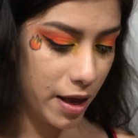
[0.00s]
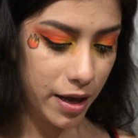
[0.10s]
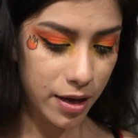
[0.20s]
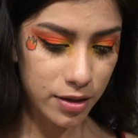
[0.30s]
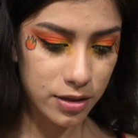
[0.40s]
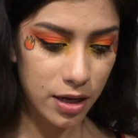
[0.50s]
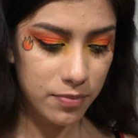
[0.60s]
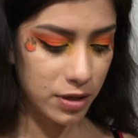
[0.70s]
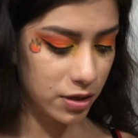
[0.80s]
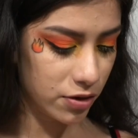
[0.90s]
And
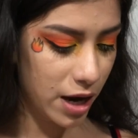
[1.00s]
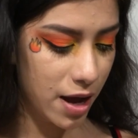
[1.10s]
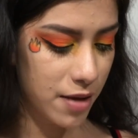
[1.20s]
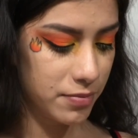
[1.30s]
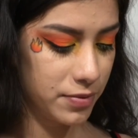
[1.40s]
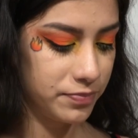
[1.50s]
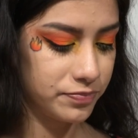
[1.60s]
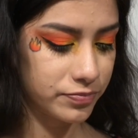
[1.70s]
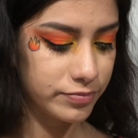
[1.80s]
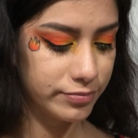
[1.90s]
I'm gonna grab
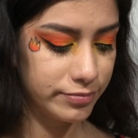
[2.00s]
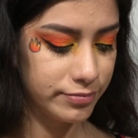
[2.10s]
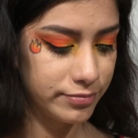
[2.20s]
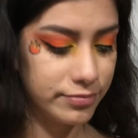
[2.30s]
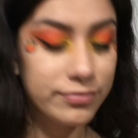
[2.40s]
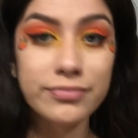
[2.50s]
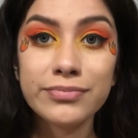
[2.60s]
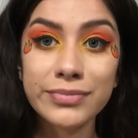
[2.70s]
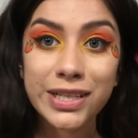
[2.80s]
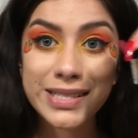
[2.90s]

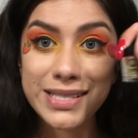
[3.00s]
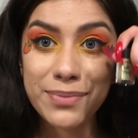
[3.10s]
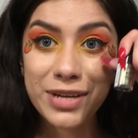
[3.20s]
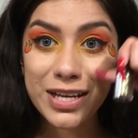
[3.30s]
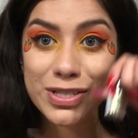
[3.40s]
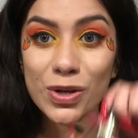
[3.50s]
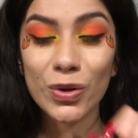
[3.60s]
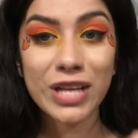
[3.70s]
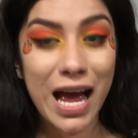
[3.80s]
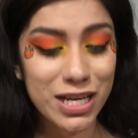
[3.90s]
some NYX
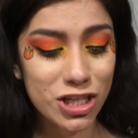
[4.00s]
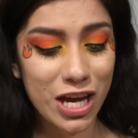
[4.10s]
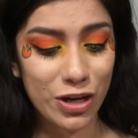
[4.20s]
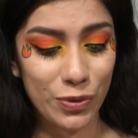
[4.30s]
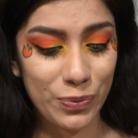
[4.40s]
Gold eyeshadow.